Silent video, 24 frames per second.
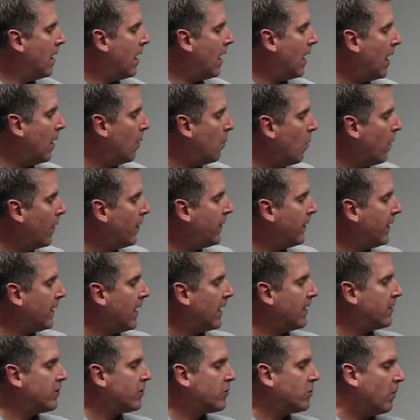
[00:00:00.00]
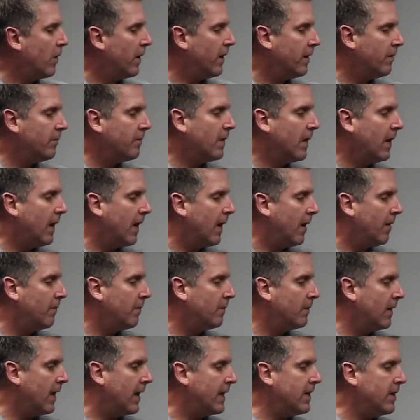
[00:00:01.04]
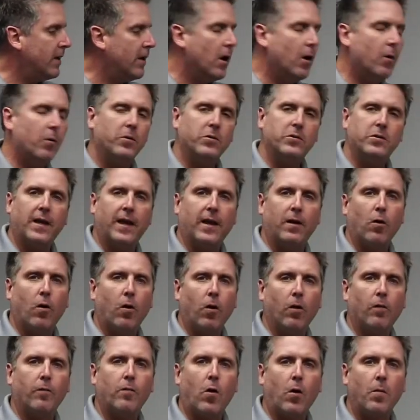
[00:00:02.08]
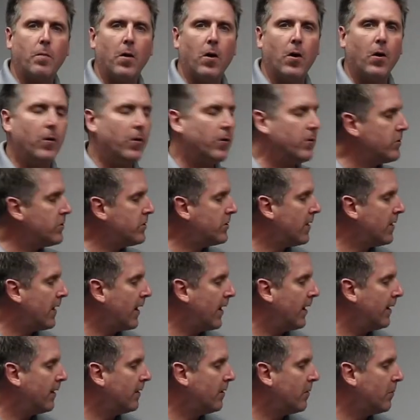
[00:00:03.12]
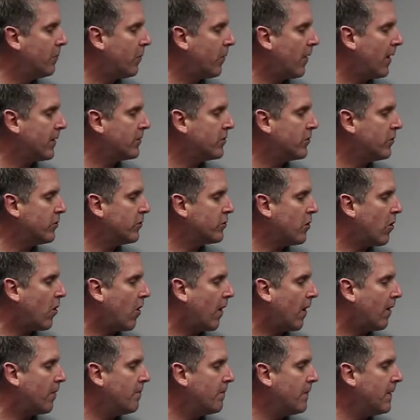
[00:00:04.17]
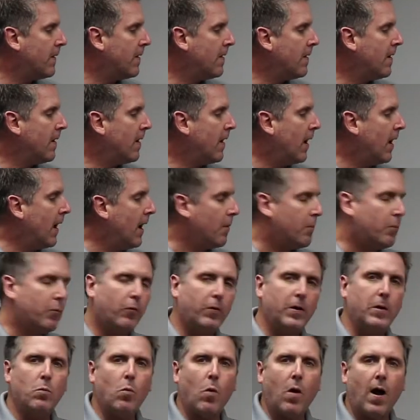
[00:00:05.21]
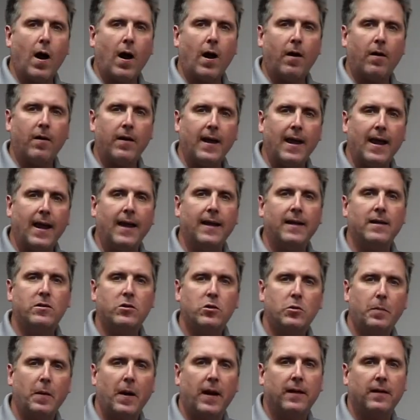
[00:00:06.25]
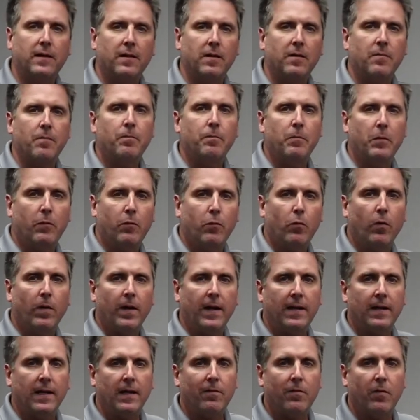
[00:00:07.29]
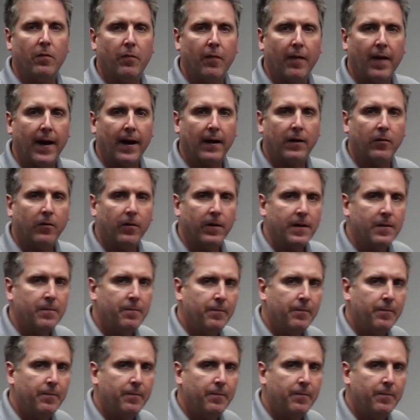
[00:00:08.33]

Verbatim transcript: Uh, one thing I just want to uh, let you know is that all of our motors and compressors are uh, pre-wired and inspected before they leave the factory.